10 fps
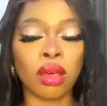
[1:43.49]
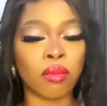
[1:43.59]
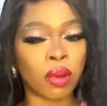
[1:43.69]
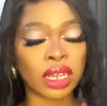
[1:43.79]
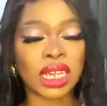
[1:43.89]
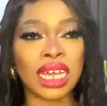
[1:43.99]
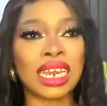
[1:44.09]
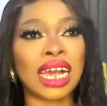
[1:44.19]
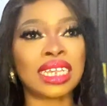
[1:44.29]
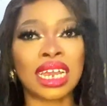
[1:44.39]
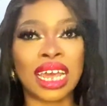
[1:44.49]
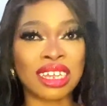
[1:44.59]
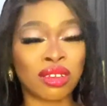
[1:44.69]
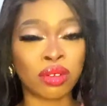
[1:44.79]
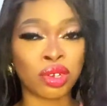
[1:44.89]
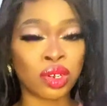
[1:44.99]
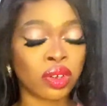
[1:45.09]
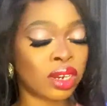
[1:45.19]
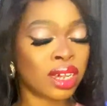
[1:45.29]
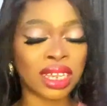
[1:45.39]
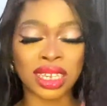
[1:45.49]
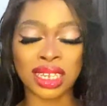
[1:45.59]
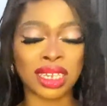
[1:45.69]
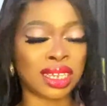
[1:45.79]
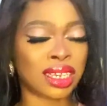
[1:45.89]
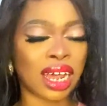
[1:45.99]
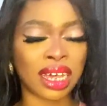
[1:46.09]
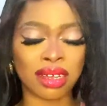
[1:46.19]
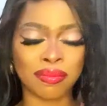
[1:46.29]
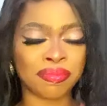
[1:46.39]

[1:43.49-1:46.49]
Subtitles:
But aside that, I like the lotion. It seems like